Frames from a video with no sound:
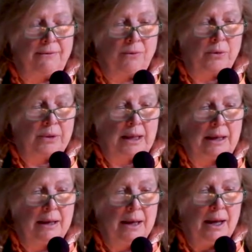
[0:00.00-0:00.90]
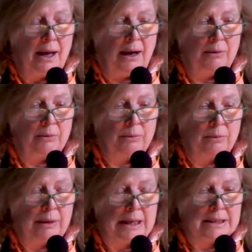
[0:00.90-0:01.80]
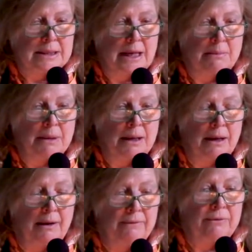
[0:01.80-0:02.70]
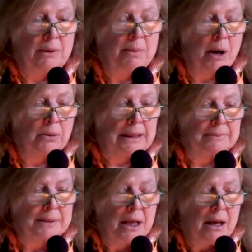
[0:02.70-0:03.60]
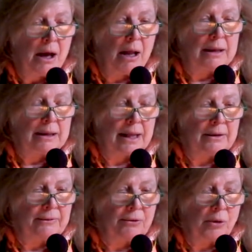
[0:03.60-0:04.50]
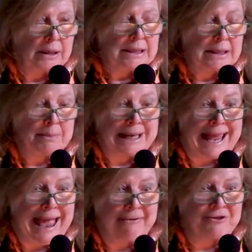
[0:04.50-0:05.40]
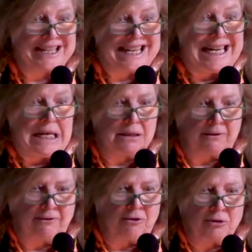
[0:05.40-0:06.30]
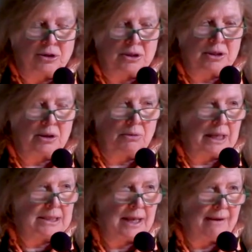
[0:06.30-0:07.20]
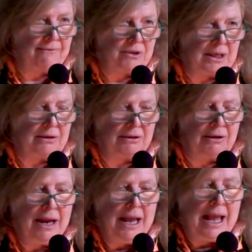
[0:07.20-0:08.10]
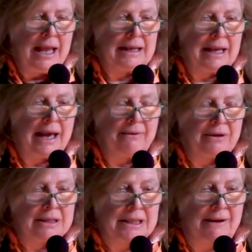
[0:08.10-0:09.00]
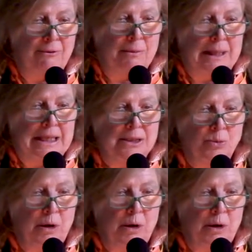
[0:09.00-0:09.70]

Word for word: for the uh, reinstatement of Napoleon on another floor. And he said, But I have to eat first, so let's have dinner. And he, obviously, everybody's